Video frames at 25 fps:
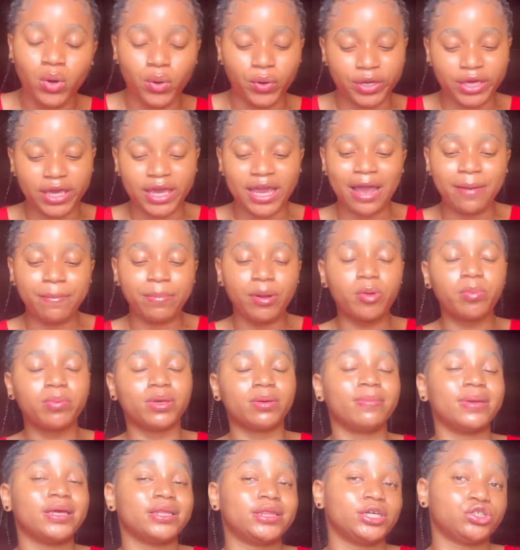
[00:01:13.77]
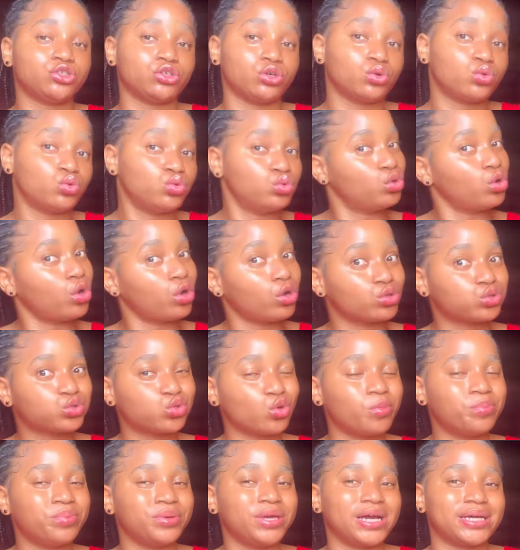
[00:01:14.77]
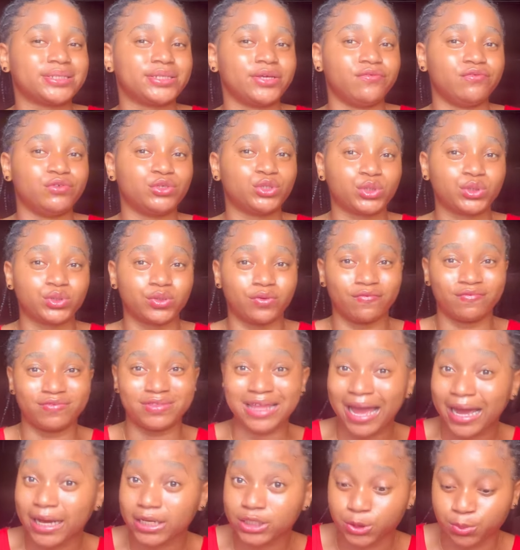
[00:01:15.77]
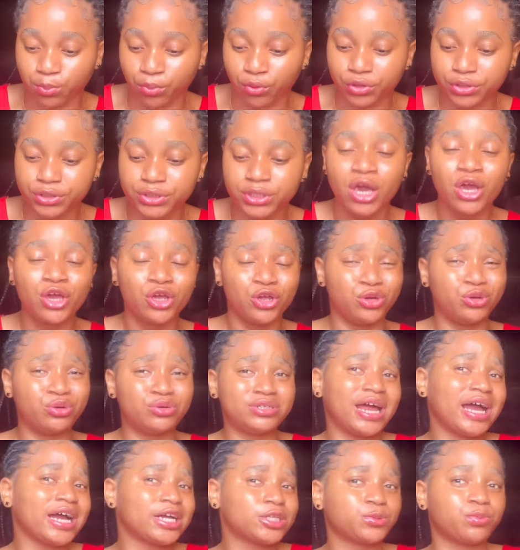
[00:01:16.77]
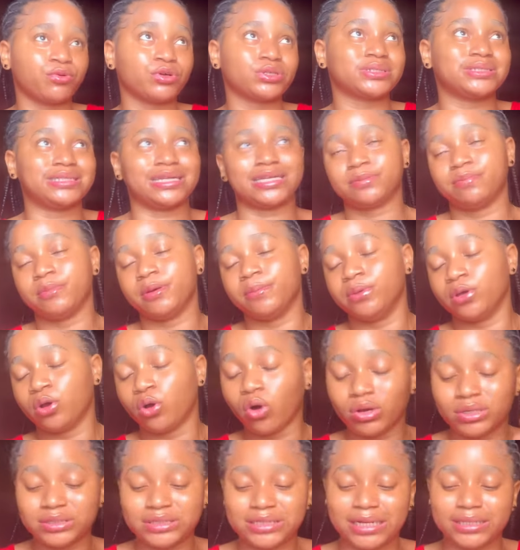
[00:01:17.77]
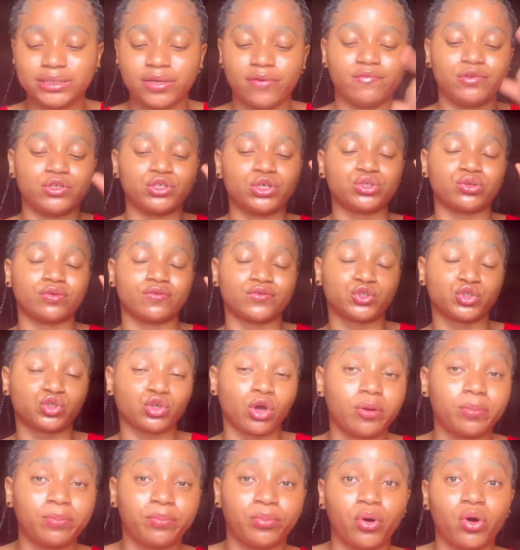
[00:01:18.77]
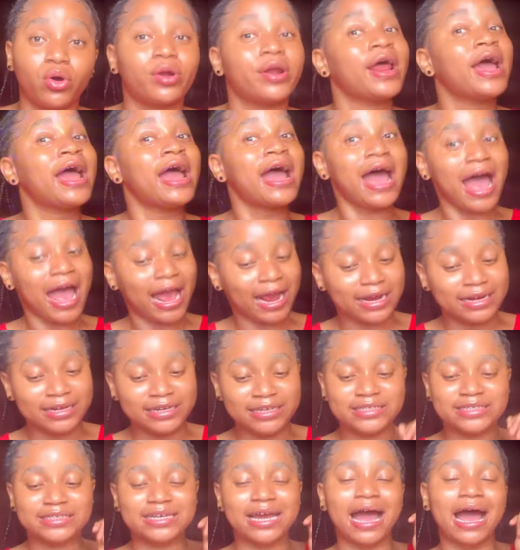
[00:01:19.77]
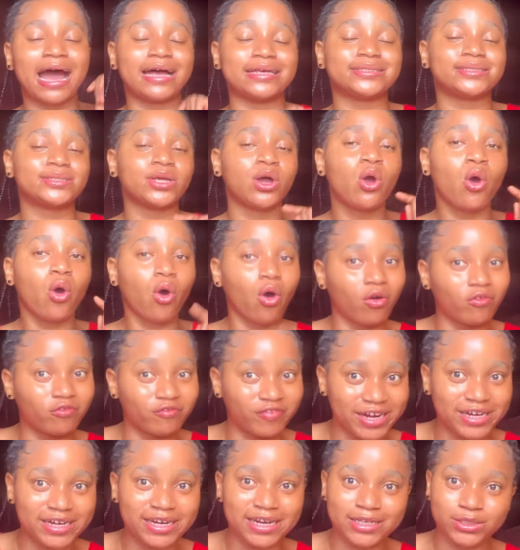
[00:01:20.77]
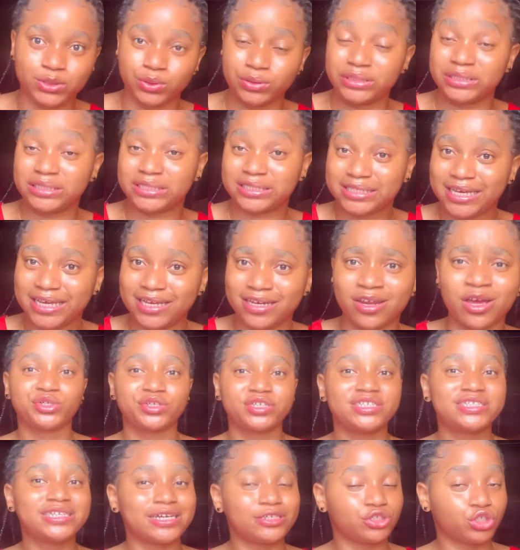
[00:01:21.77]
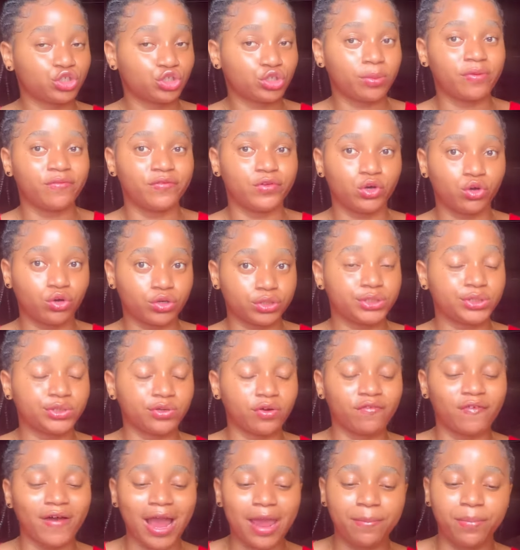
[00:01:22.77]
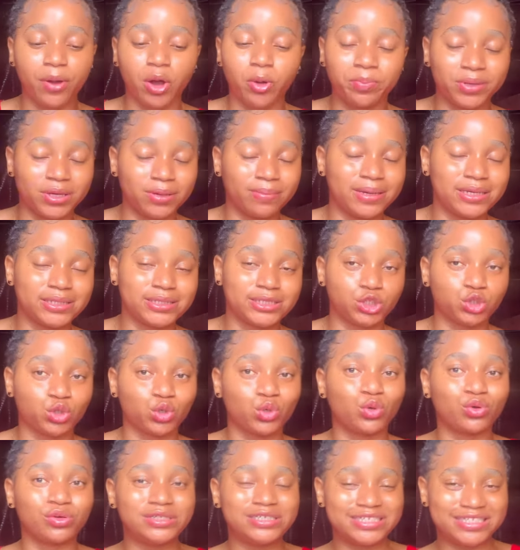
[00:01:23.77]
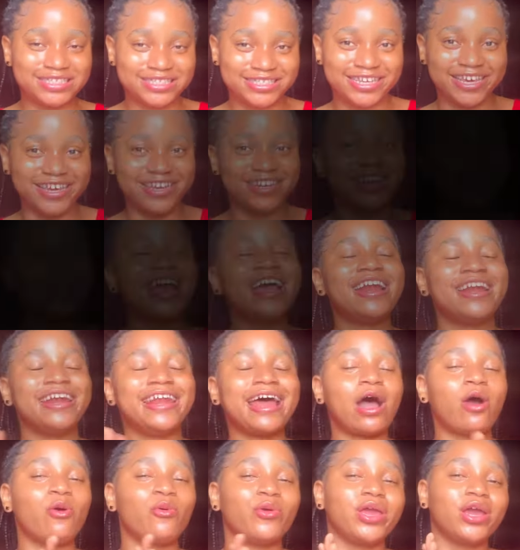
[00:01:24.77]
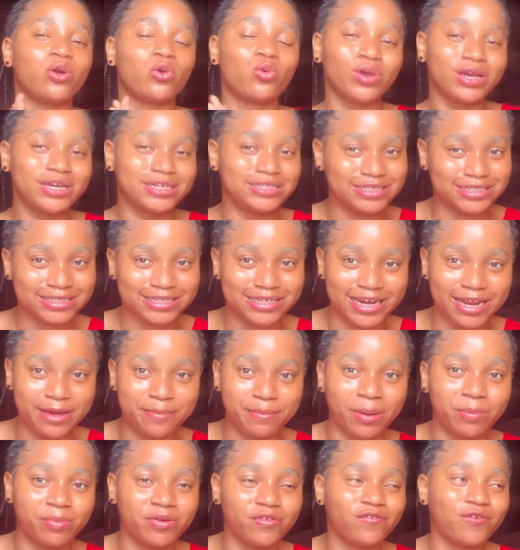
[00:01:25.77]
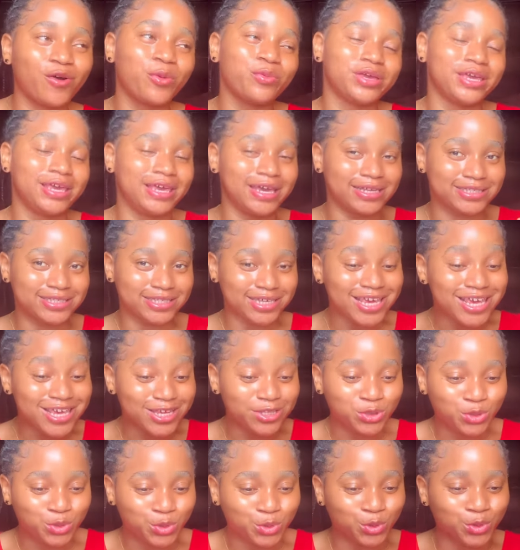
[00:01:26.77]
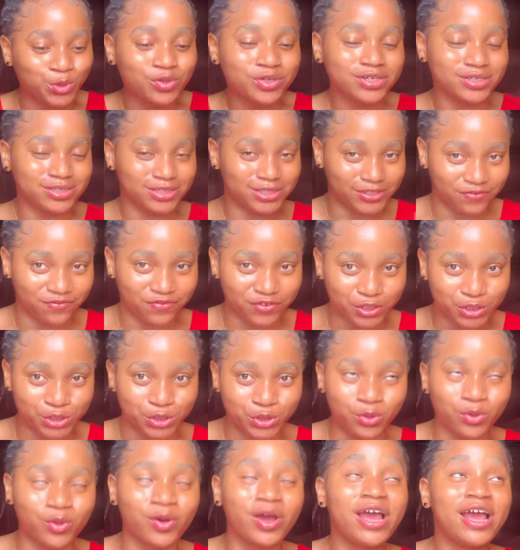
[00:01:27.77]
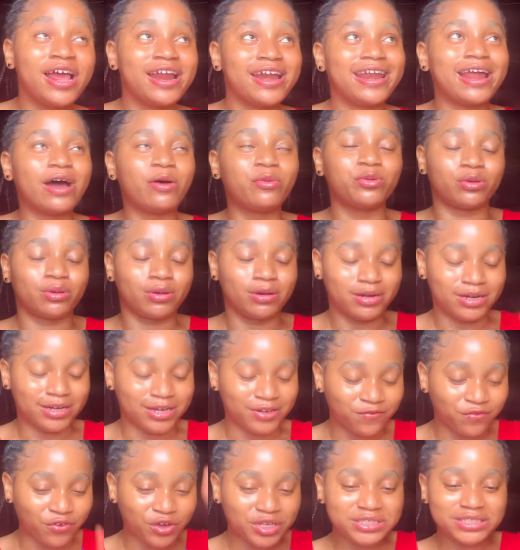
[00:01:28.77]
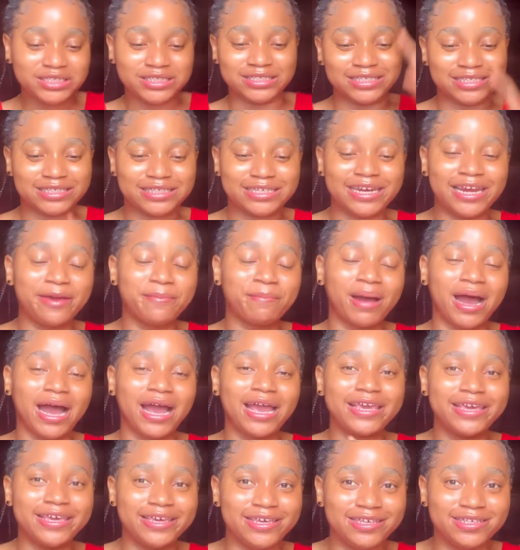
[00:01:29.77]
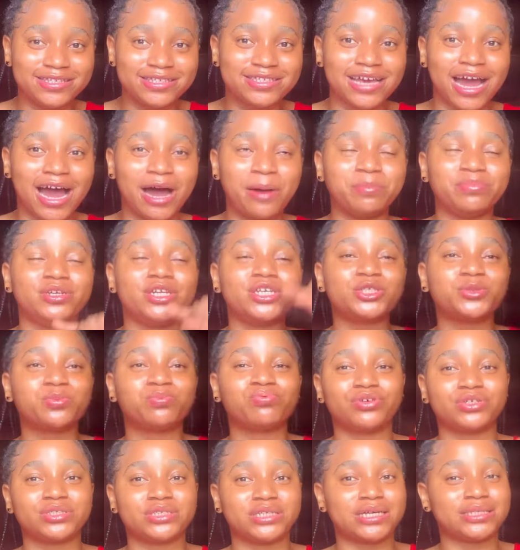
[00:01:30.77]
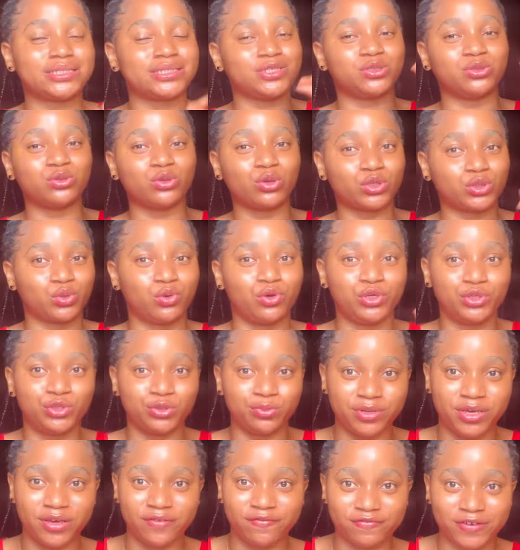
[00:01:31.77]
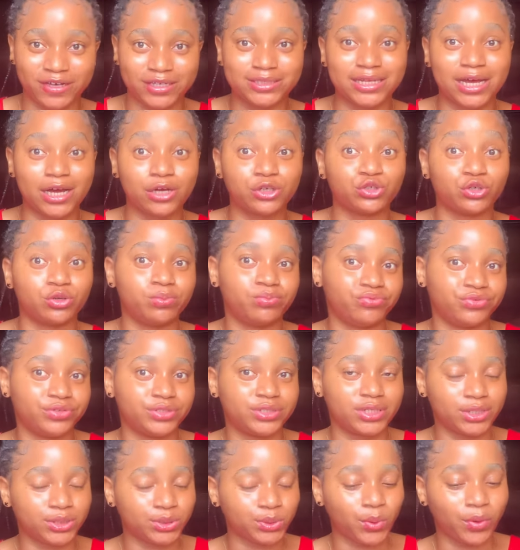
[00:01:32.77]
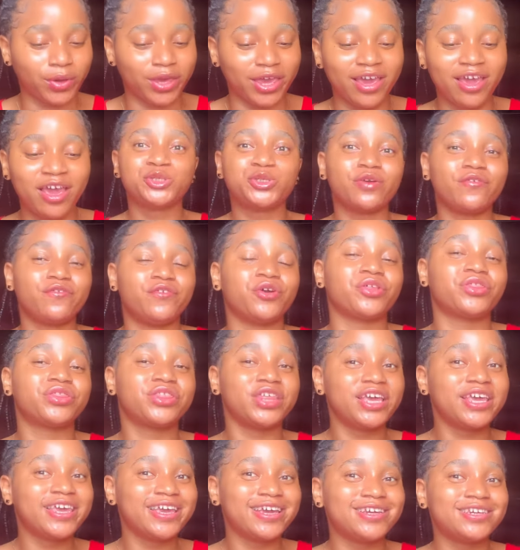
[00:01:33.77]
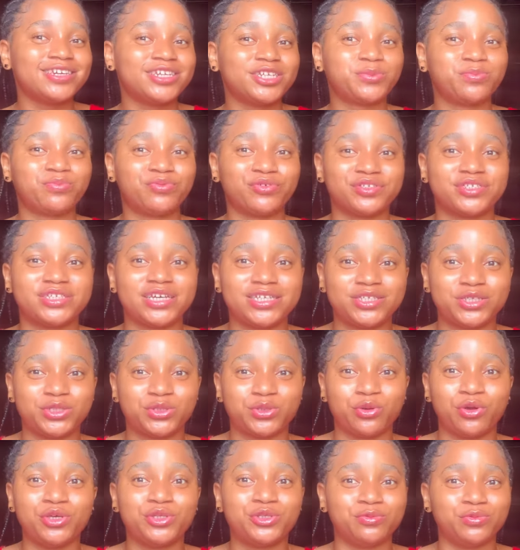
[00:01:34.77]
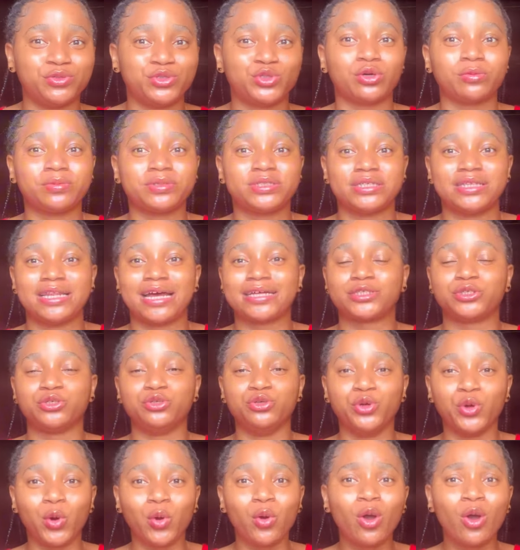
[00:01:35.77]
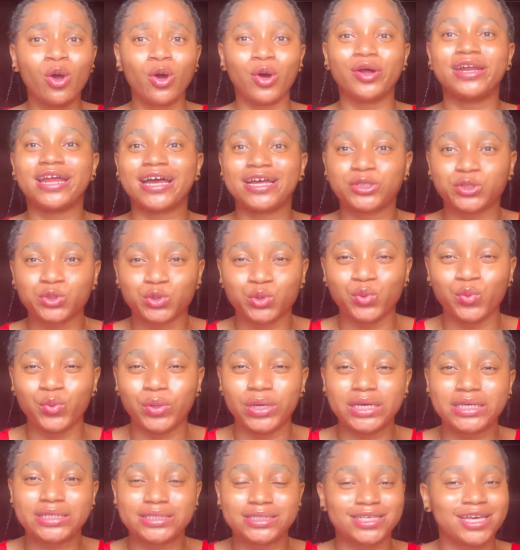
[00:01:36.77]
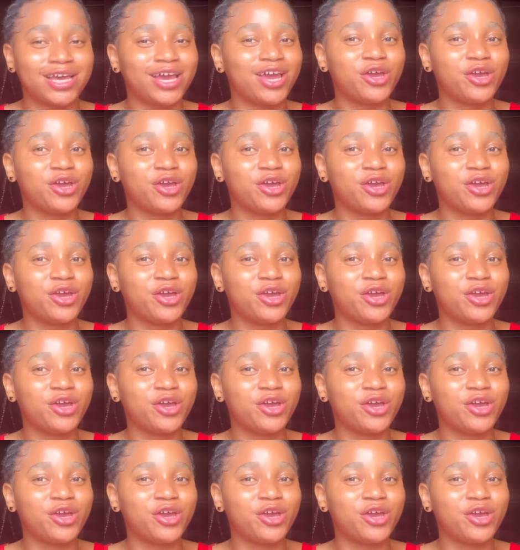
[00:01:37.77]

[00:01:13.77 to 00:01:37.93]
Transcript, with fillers: Okay, hyperpigmentation could also be as a result of dark spots. You know, dark spots that may be caused as a result of sunburn, acne scars, or redness on the skin. So these are just some of the causes of hyperpigmentation on the skin. Now, a quick disclaimer before we get into the video. Now, the first disclaimer is this process is not going to be a fast action process, okay? So if you're thinking this process is going to be something that, you know, under 2 weeks,